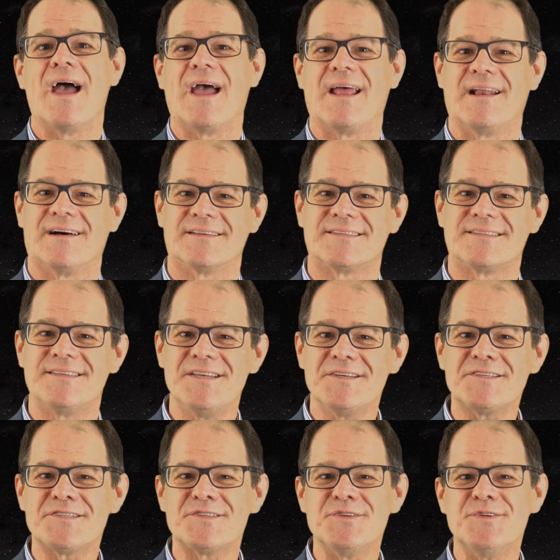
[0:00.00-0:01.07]
and I'll see
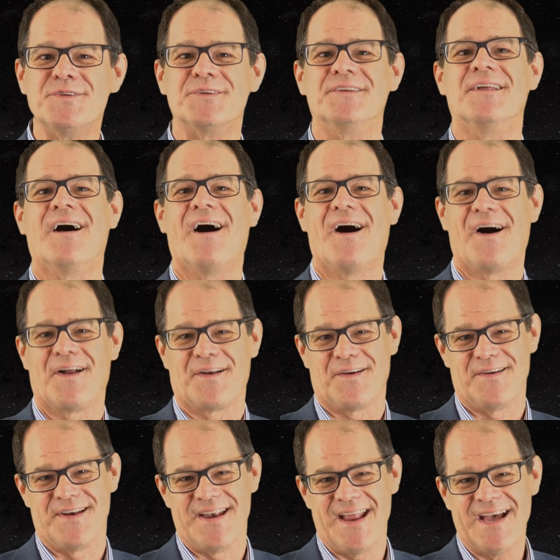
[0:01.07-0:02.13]
you soon on
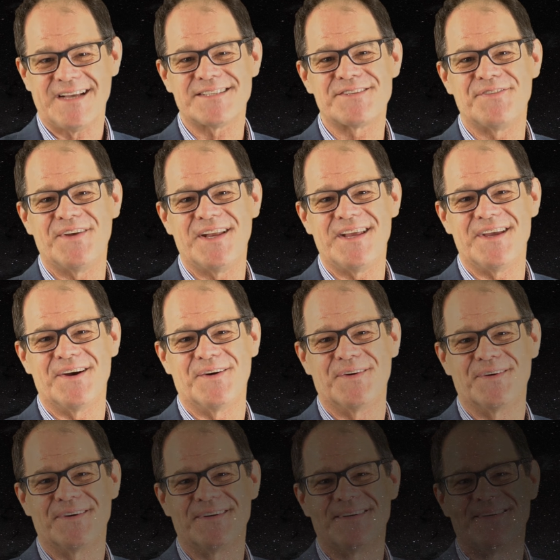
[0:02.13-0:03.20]
our next video.